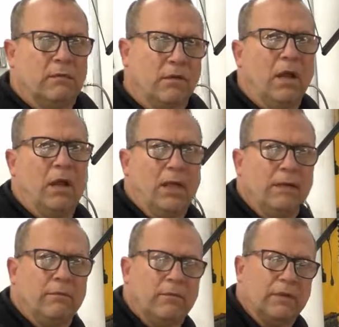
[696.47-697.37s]

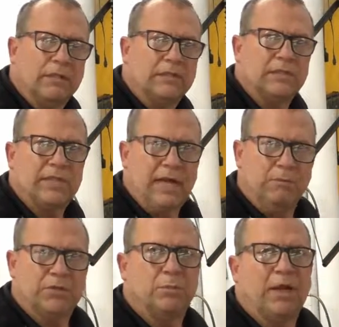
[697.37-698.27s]
line that's
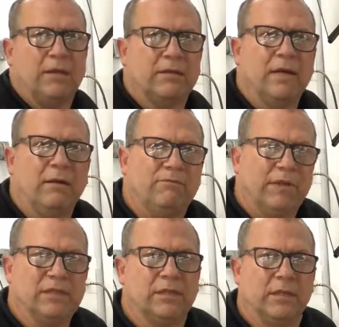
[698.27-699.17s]
established by the top
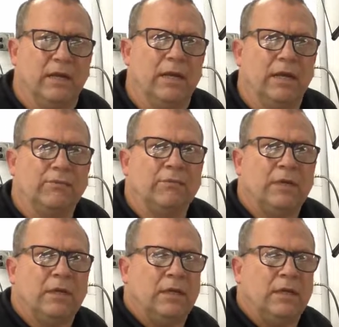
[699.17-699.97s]
face of the knife.